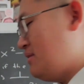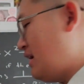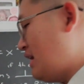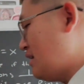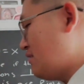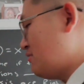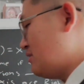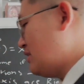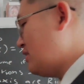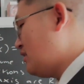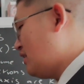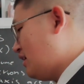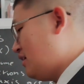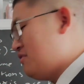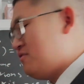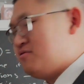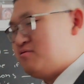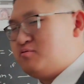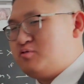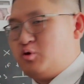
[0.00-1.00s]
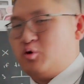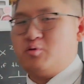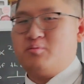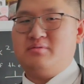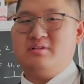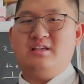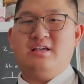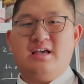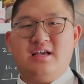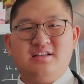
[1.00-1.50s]
area of
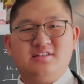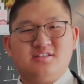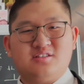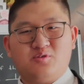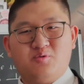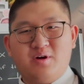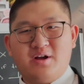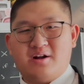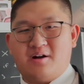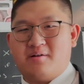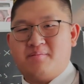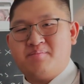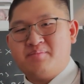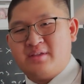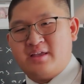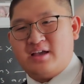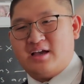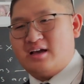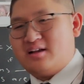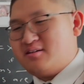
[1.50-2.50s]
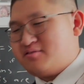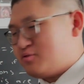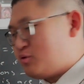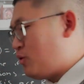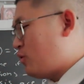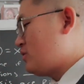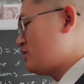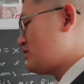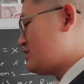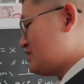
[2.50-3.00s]
normally a square. And of
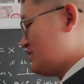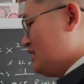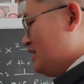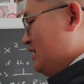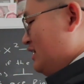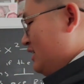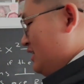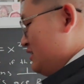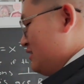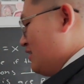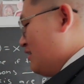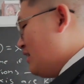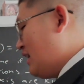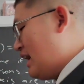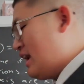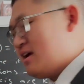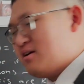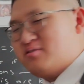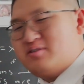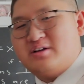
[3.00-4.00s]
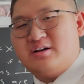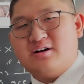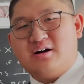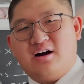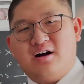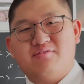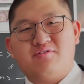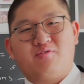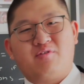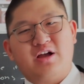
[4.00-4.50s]
course, the area
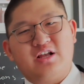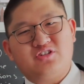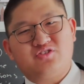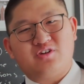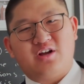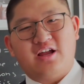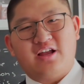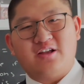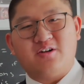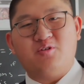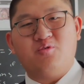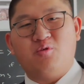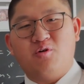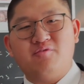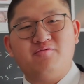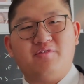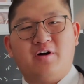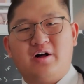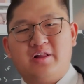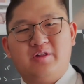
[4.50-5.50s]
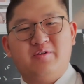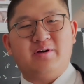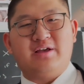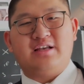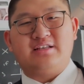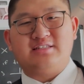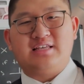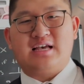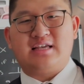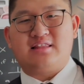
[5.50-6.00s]
of a right triangle will follow
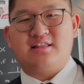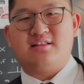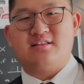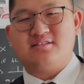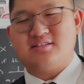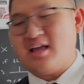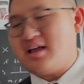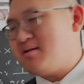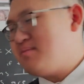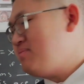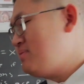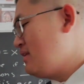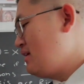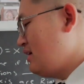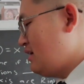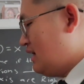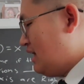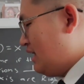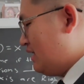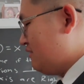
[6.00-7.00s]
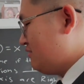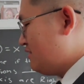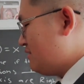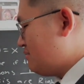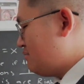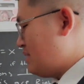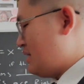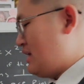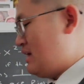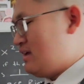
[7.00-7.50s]
exactly the same, of
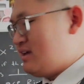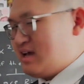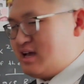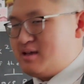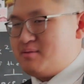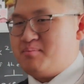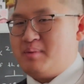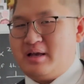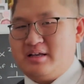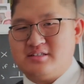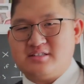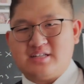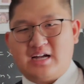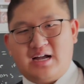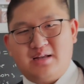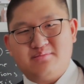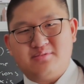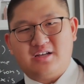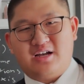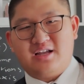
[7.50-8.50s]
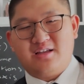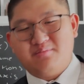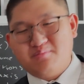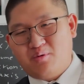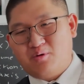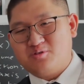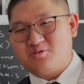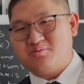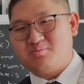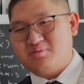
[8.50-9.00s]
it being a base times height
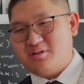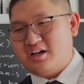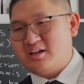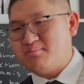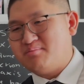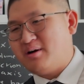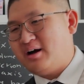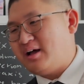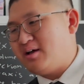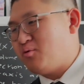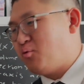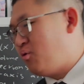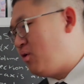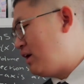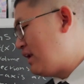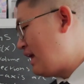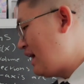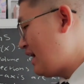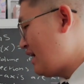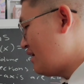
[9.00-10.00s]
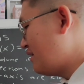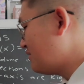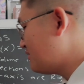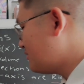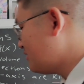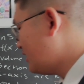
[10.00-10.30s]
multiplied by 1/2.